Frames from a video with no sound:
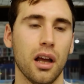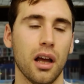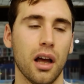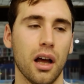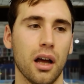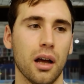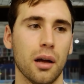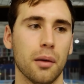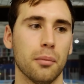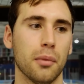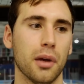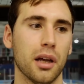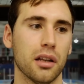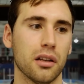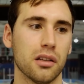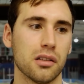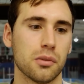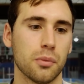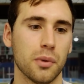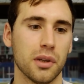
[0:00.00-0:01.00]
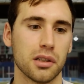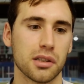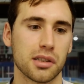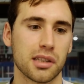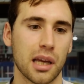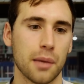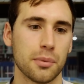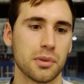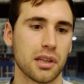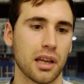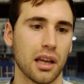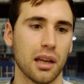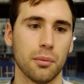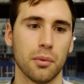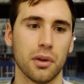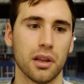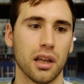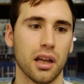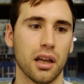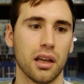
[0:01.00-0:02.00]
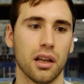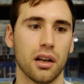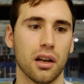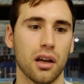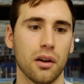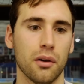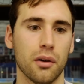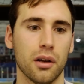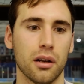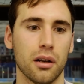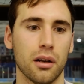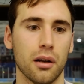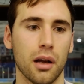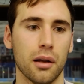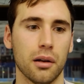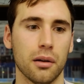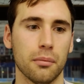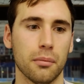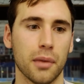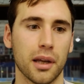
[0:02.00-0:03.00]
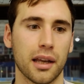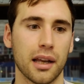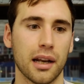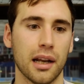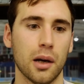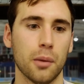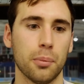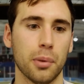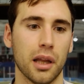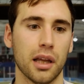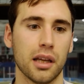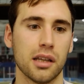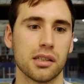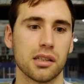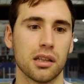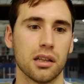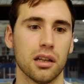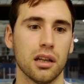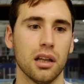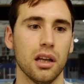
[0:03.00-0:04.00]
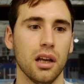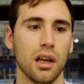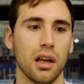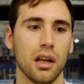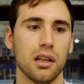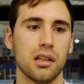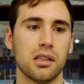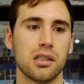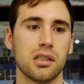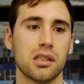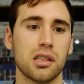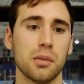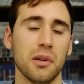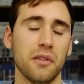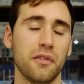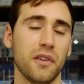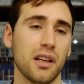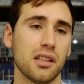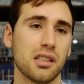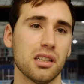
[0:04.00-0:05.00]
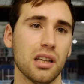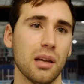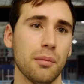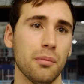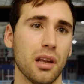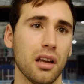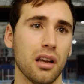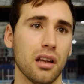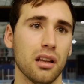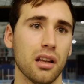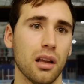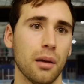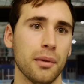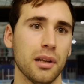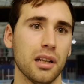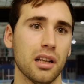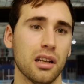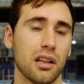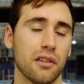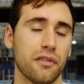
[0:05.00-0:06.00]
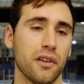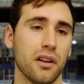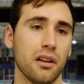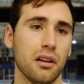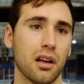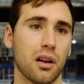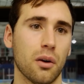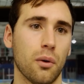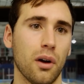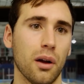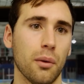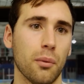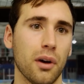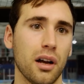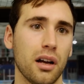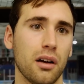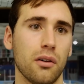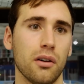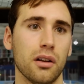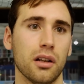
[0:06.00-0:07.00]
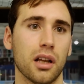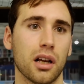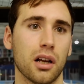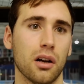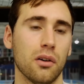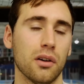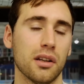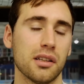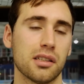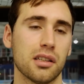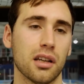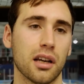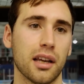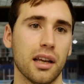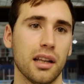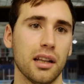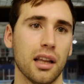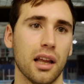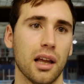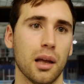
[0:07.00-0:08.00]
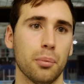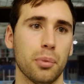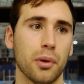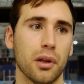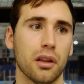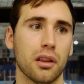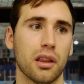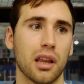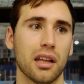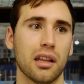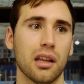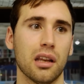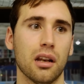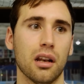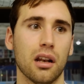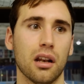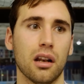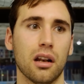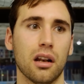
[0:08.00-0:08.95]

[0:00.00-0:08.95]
And we just kept skating with it, you know, and making our plays. And to be fair to them, they defended quite well, and the goalie stuck in there, but they didn't